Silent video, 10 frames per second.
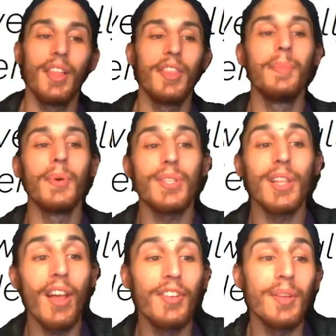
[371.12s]
The most
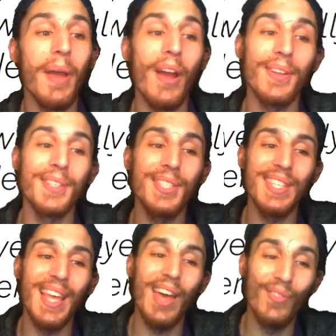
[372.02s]
loving parents
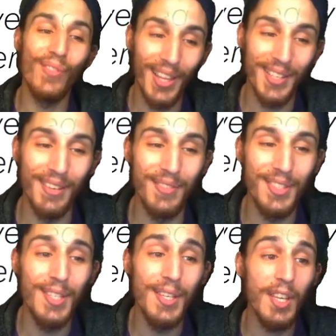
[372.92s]
and relatives
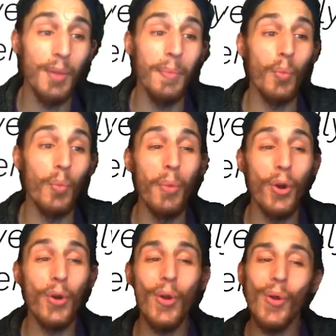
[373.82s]
commit
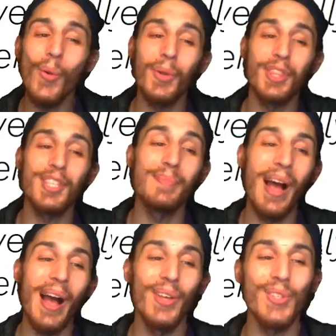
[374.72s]
murder with
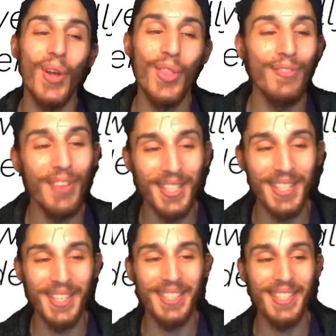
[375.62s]
smiles on their
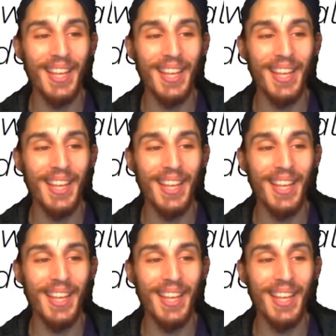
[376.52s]
faces.